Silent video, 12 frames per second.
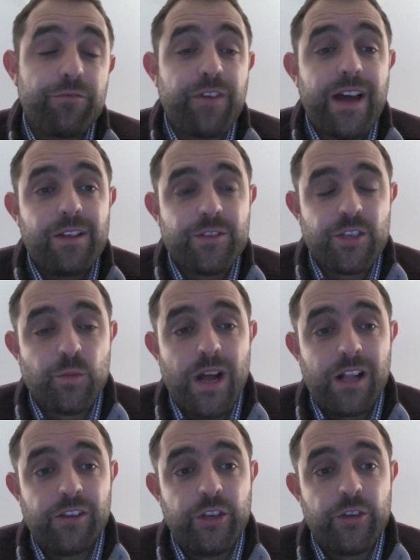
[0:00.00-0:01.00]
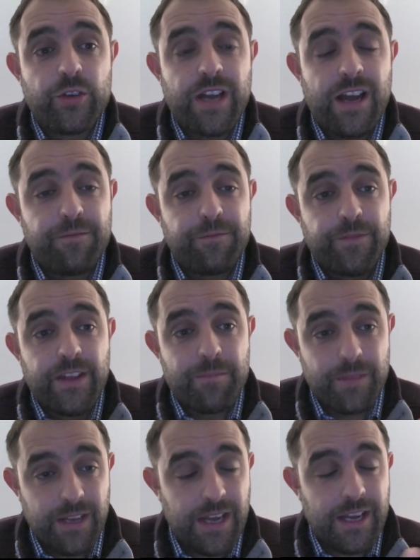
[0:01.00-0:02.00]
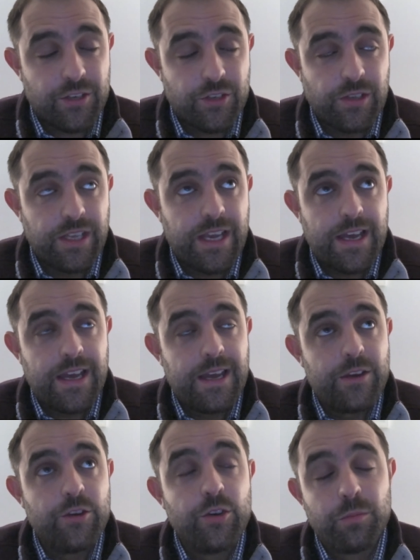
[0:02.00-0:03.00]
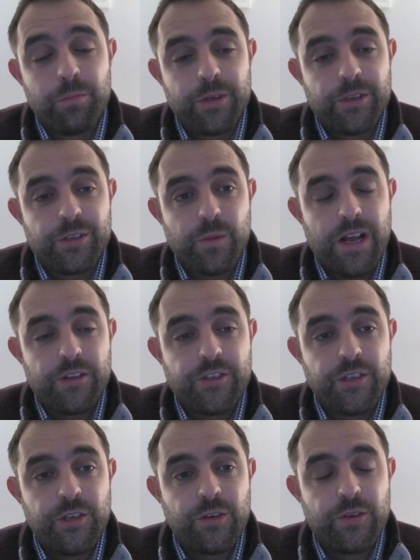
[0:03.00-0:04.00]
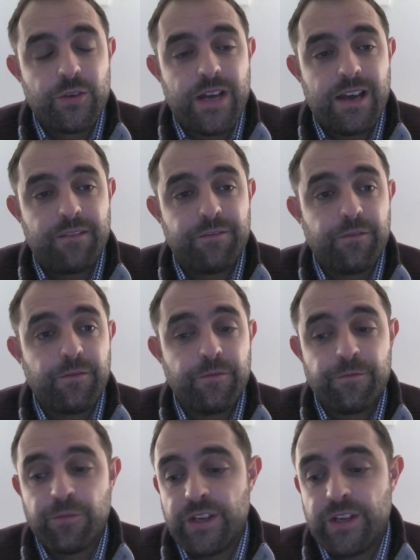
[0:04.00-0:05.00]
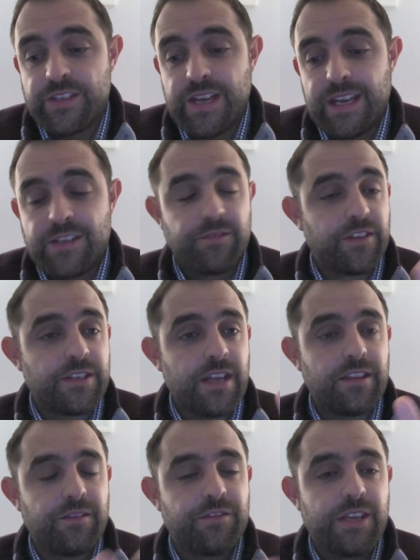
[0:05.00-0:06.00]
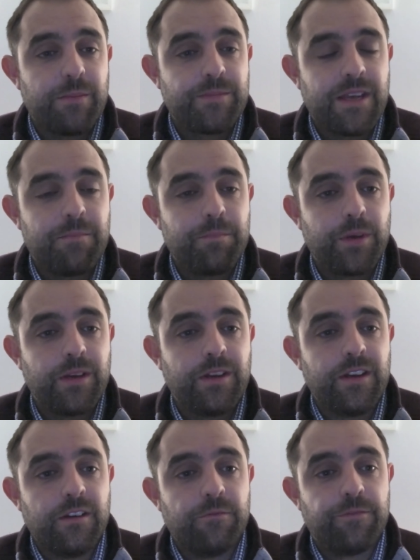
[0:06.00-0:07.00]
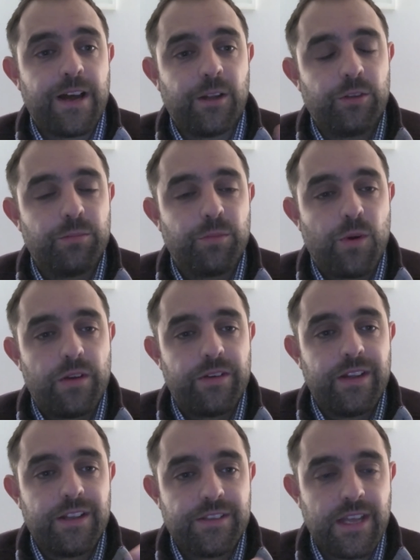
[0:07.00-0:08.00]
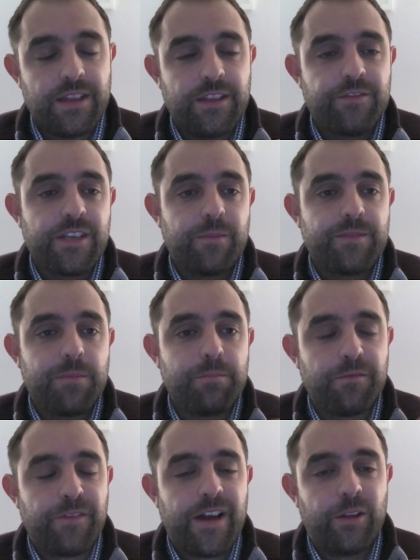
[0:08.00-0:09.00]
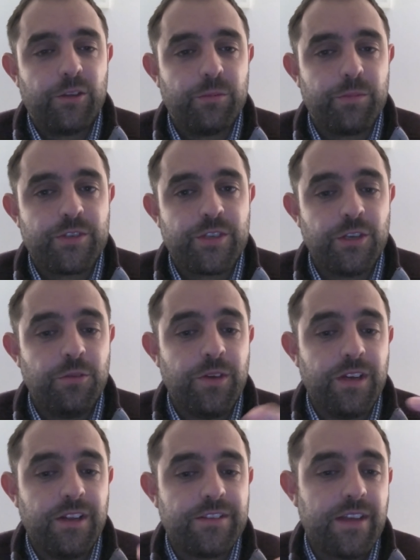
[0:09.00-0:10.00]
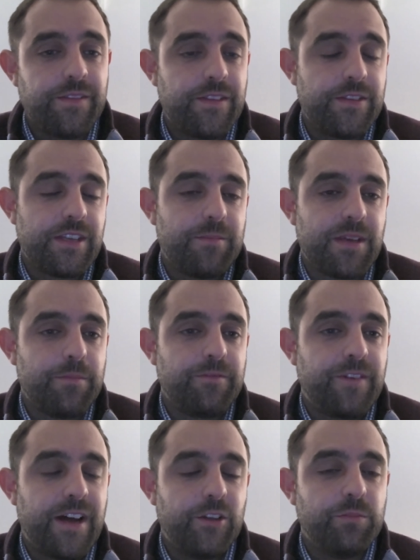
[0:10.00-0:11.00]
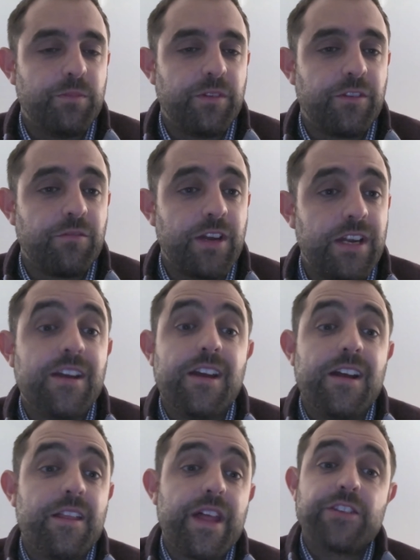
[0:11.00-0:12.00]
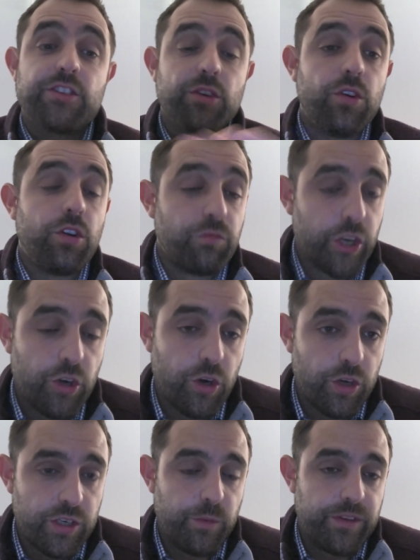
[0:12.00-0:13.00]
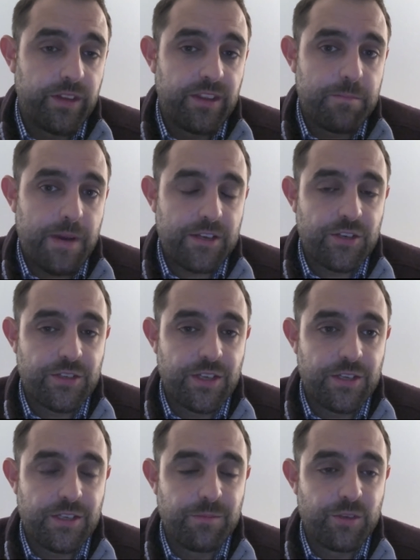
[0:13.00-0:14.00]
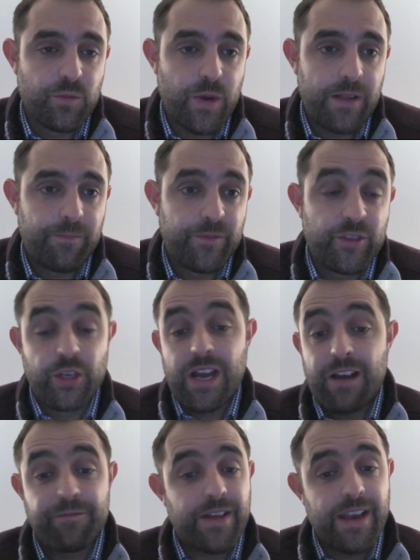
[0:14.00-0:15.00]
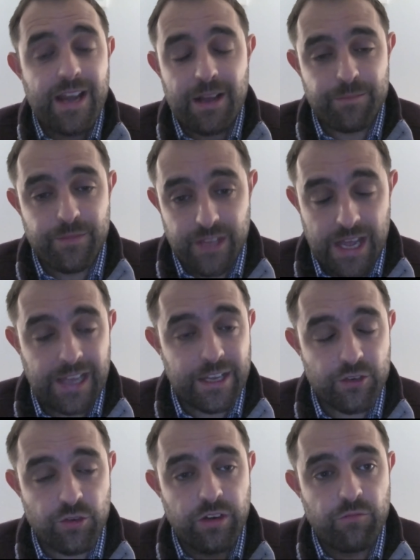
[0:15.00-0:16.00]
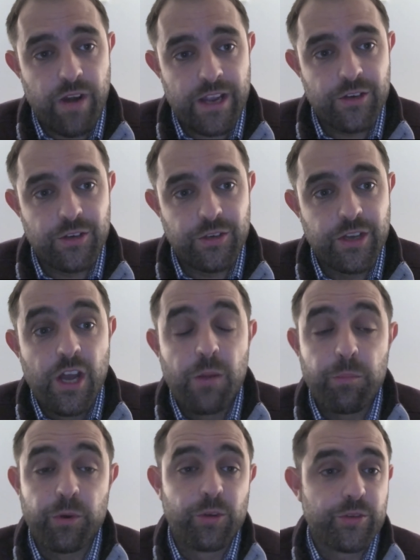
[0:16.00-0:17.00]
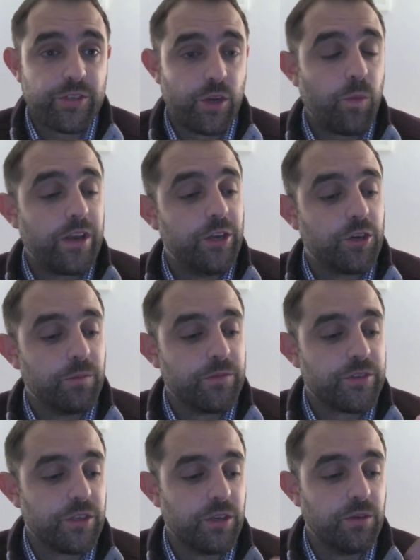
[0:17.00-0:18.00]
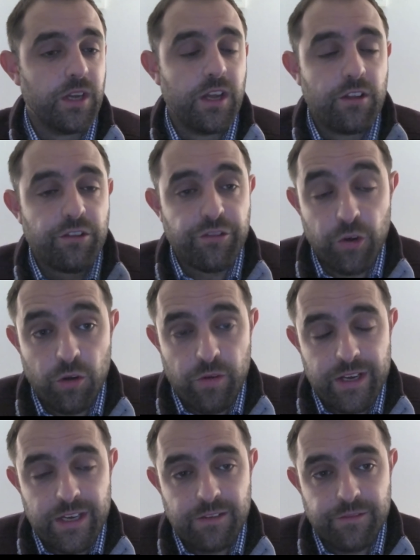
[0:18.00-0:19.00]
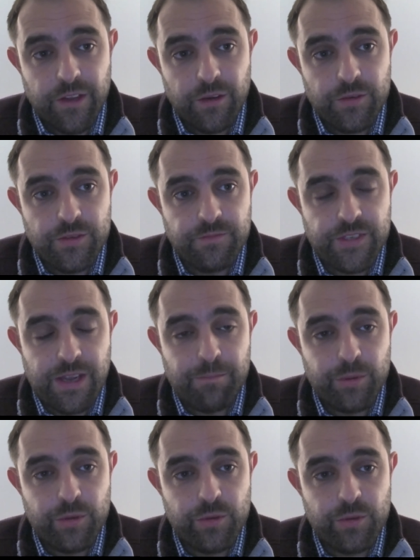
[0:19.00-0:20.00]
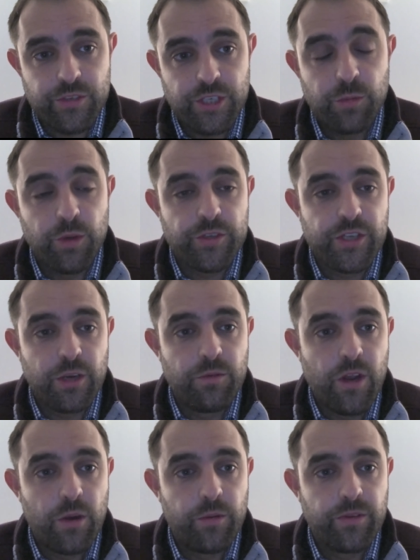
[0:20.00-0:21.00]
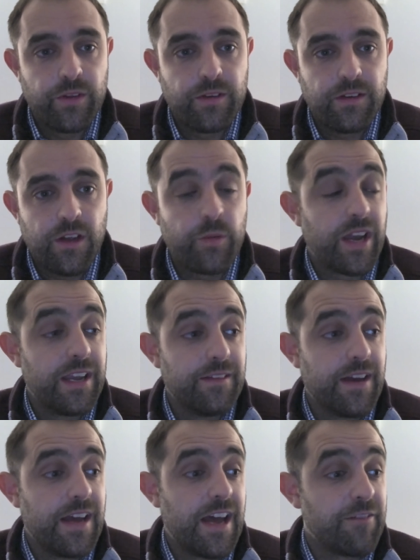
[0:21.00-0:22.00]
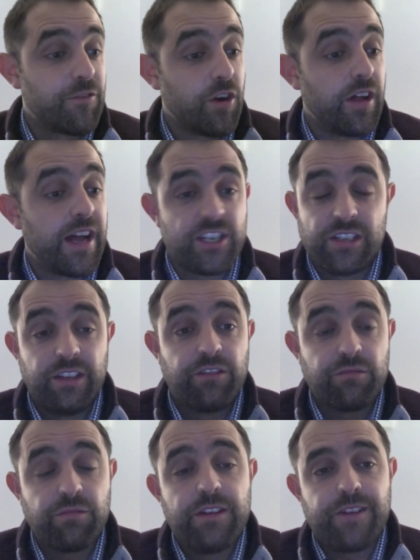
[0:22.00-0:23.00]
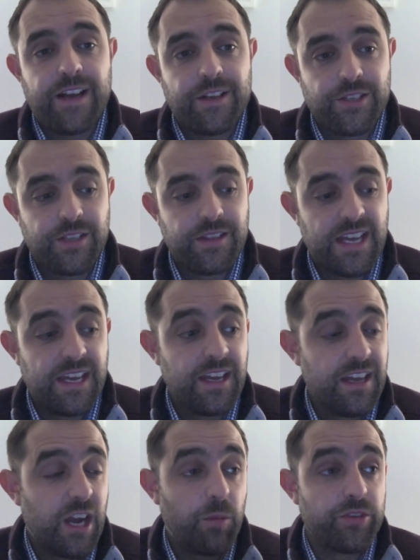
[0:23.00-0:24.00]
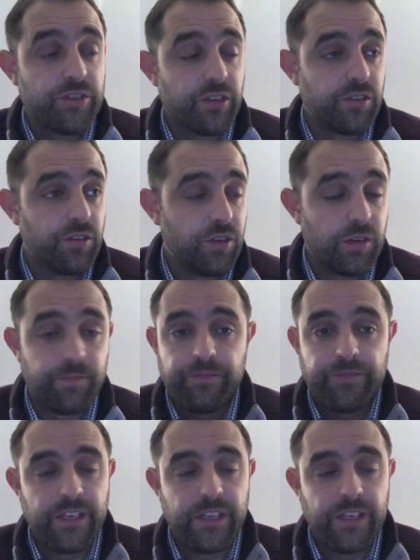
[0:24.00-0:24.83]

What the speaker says: vials as well, you could have them actually numbered as well. So you could have freeze date of the 10th of September, vial number 1, 10th of September, vial number 2, 10th of September, vial number 3. That's all recorded within the Matcha system as well. So you have that electronic record, but also when you come to thaw any of those samples, you also know that, okay, I've got actually 3 vials in there. I want to thaw,